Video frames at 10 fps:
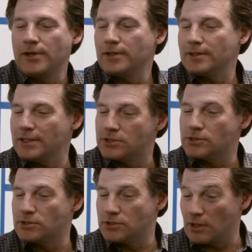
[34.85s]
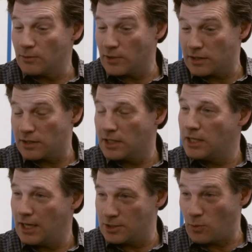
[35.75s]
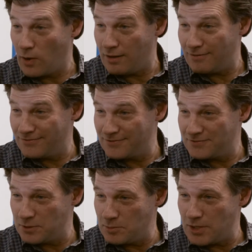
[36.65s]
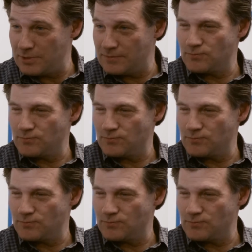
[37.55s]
Let's start with K-12 for the moment.